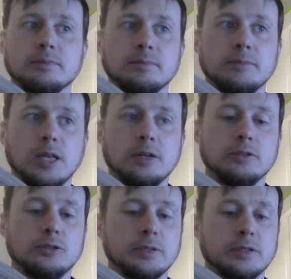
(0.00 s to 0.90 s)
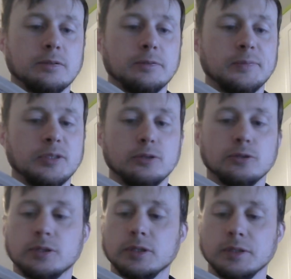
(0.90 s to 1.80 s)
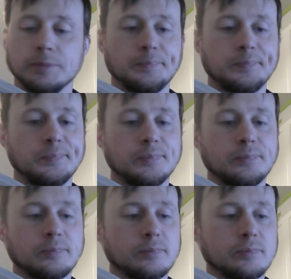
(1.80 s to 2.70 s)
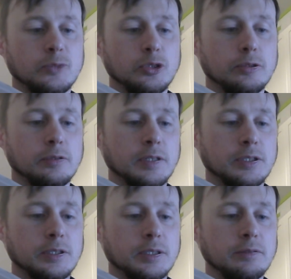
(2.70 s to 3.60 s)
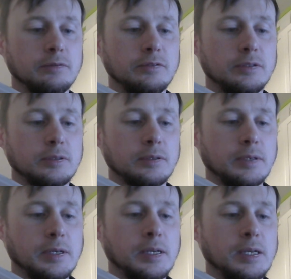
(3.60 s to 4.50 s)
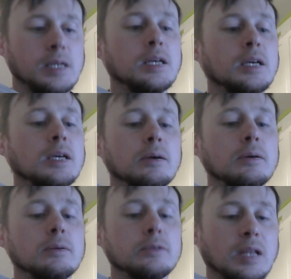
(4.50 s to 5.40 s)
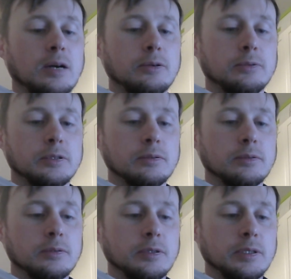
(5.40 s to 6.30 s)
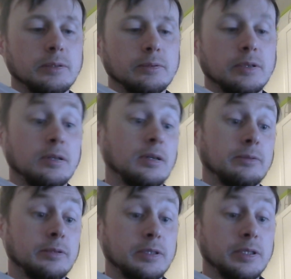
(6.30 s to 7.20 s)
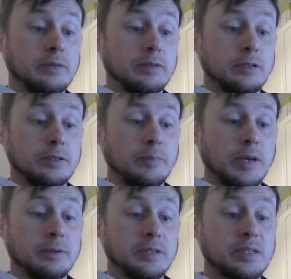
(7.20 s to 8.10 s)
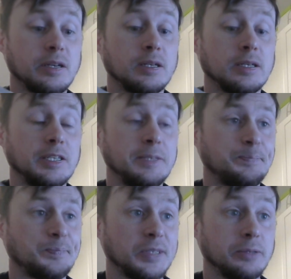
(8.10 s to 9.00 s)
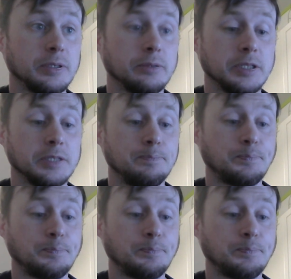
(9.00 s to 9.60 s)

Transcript: Large whistle is interesting. Use of adjectives. It was a loud whistle earlier. It was the loudest he'd ever heard. But anyway, suddenly, there we go again.